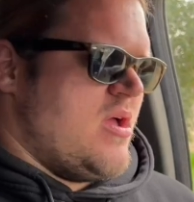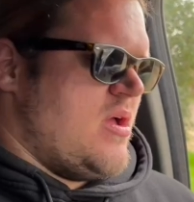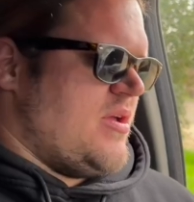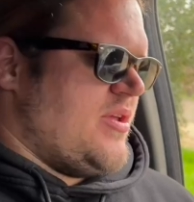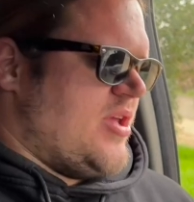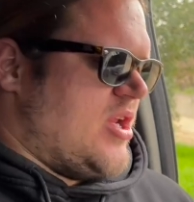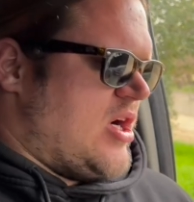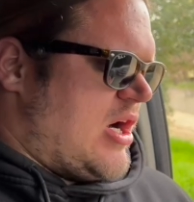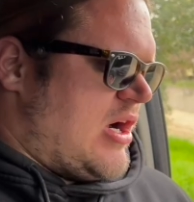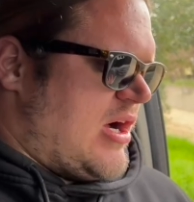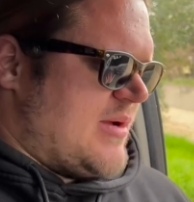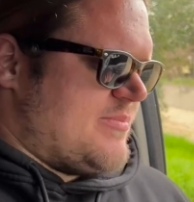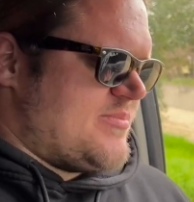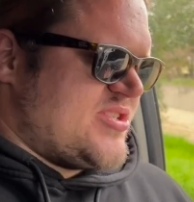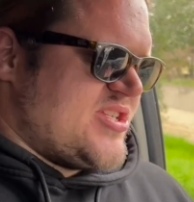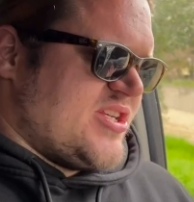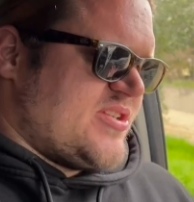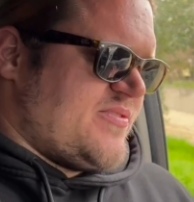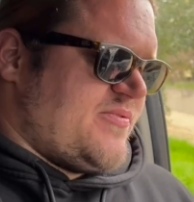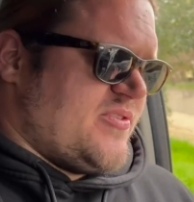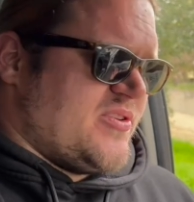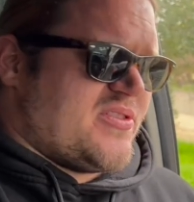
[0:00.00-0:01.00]
I'm
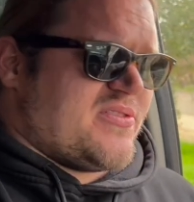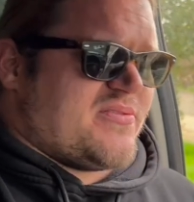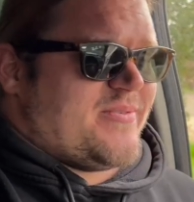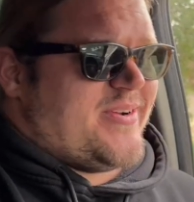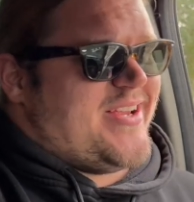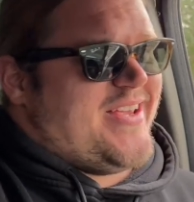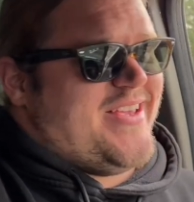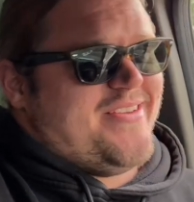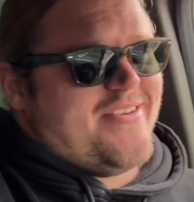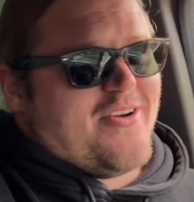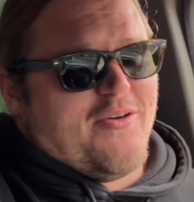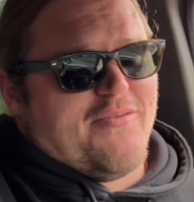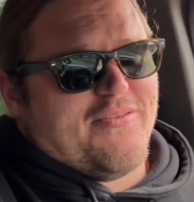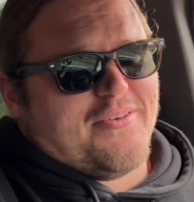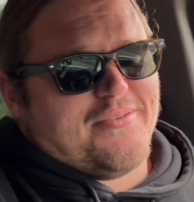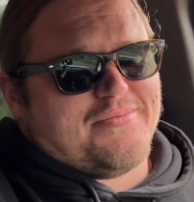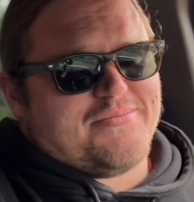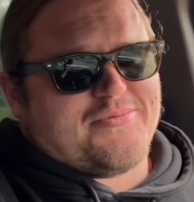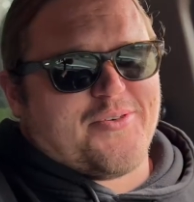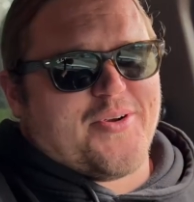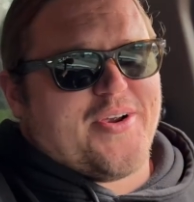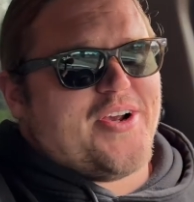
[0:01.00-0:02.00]
6'3", over
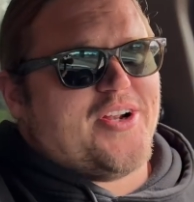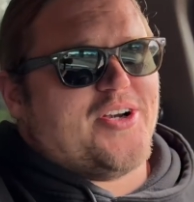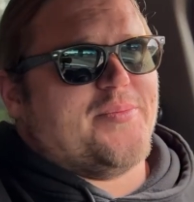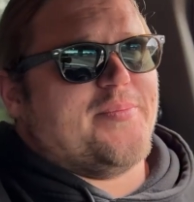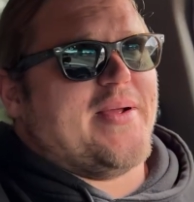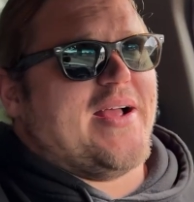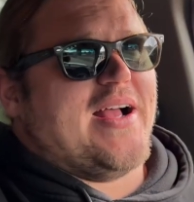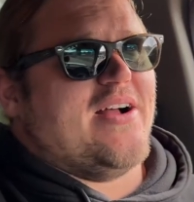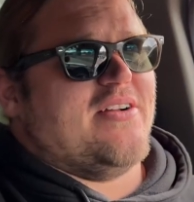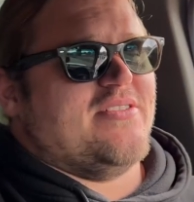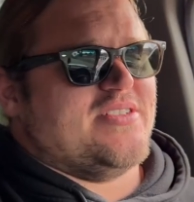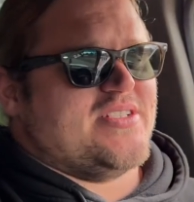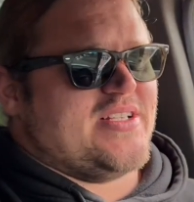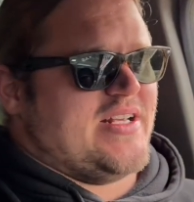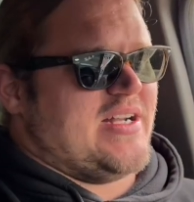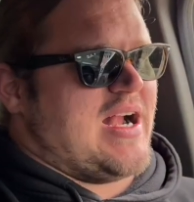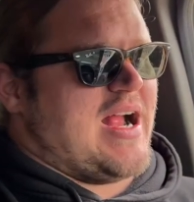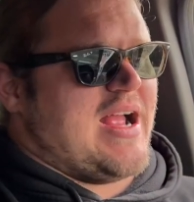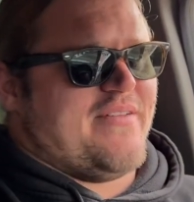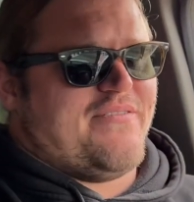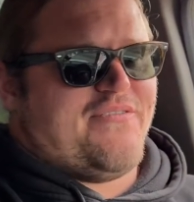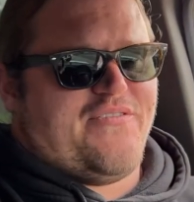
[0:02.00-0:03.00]
300 pounds, and
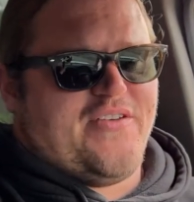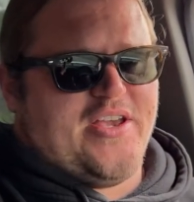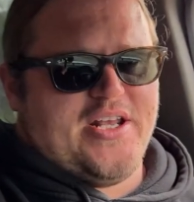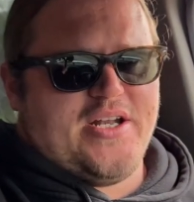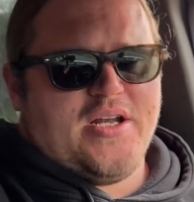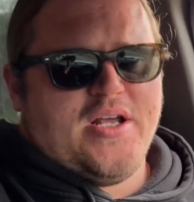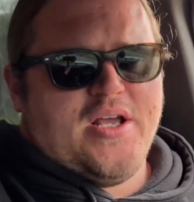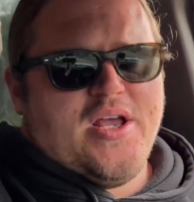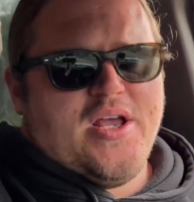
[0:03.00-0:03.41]
I fit